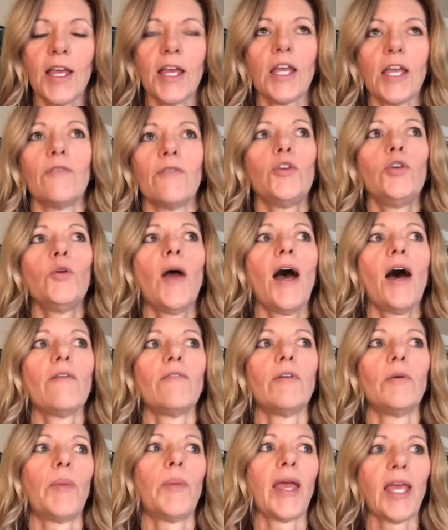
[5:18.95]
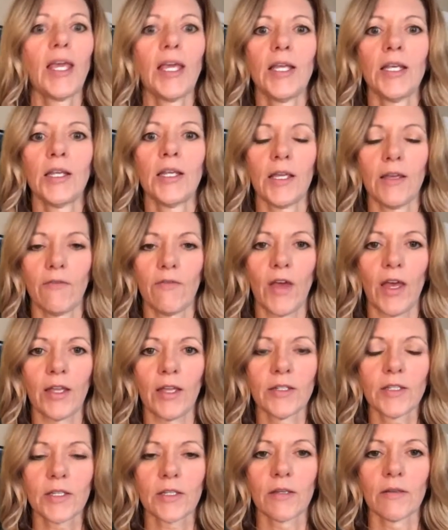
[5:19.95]
If you have a pain
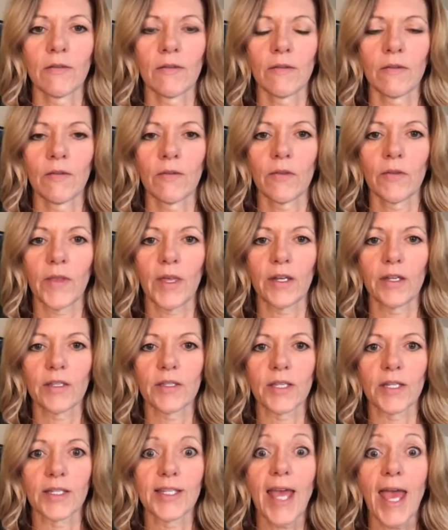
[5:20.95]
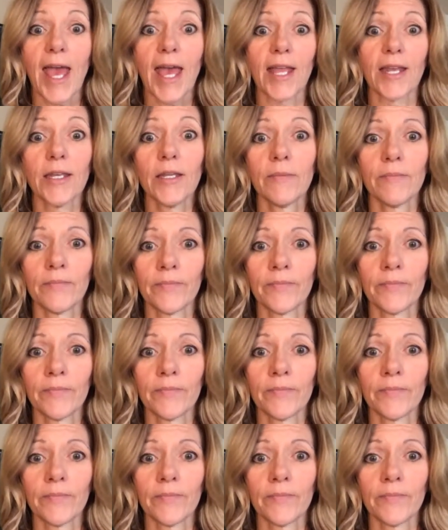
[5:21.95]
event that is a 10